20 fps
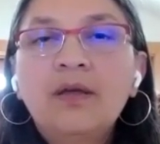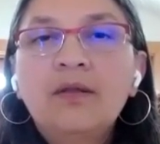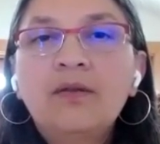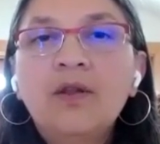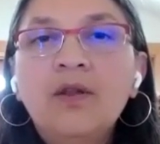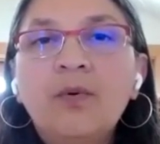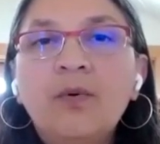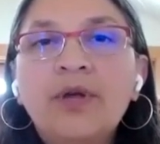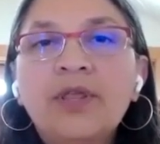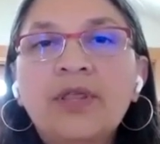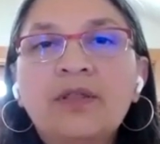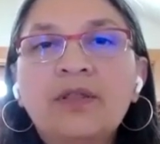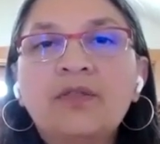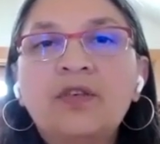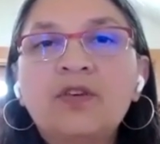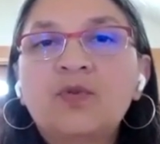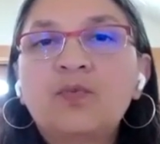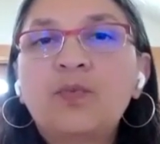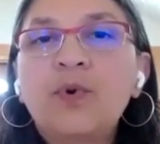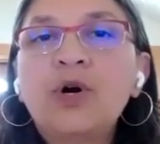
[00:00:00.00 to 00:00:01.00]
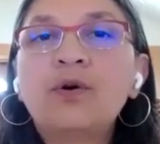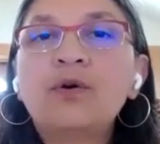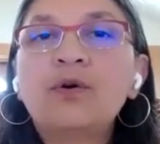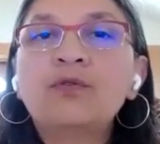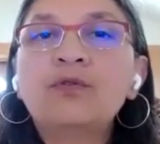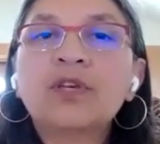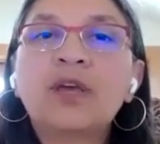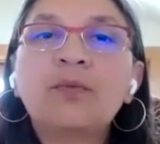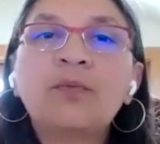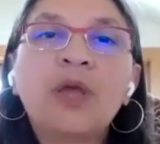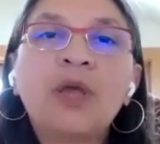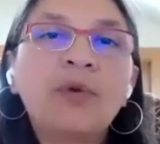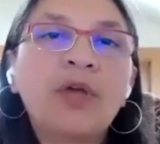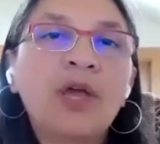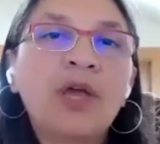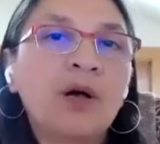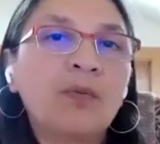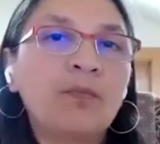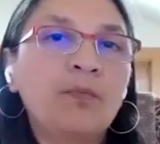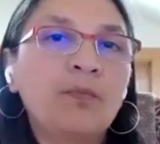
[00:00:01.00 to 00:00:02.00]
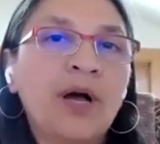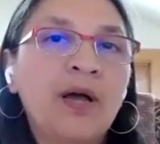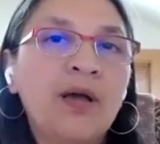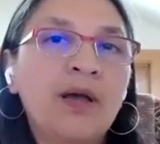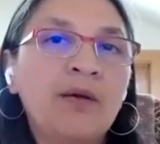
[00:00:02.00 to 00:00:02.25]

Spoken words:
knowing that this pose can maybe help